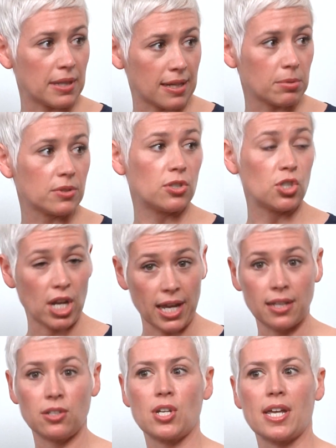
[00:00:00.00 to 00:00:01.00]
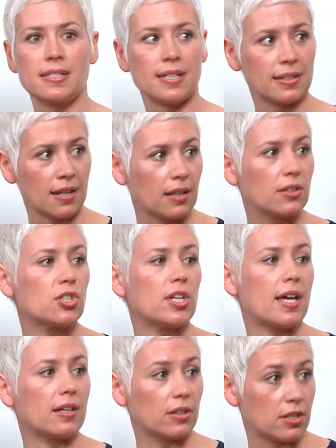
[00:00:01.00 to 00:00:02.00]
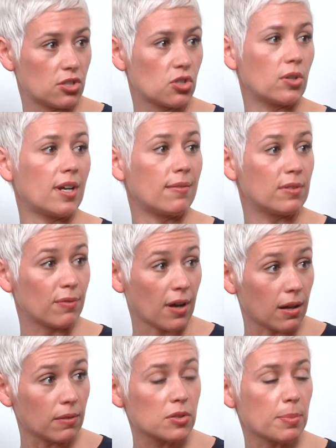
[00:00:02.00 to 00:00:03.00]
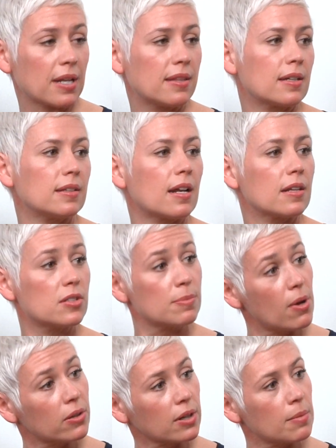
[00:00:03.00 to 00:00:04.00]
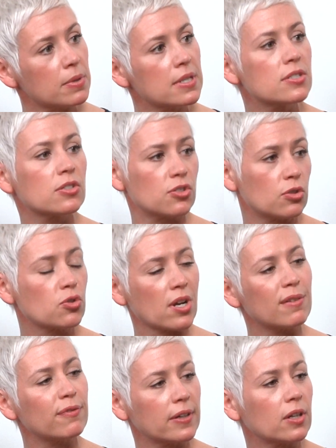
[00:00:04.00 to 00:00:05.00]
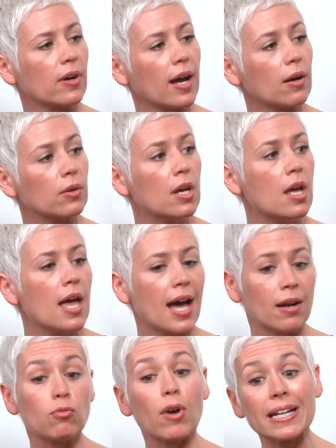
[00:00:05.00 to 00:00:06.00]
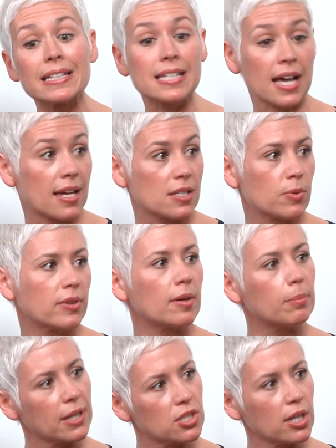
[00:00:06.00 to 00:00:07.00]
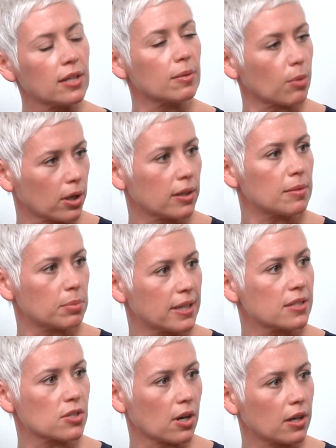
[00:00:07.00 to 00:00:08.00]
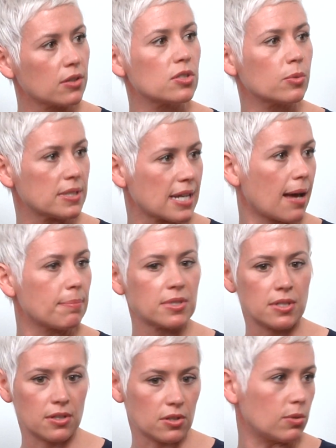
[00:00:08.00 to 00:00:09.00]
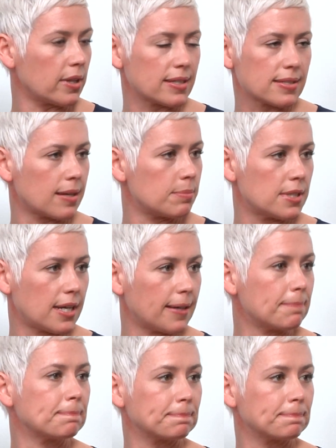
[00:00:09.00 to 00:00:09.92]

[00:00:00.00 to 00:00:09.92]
been able to change as technology and our industry have evolved, but I think a lot of the smaller companies are still trying to figure out and right size what their budget and their marketing plans are to adapt to the new landscape today.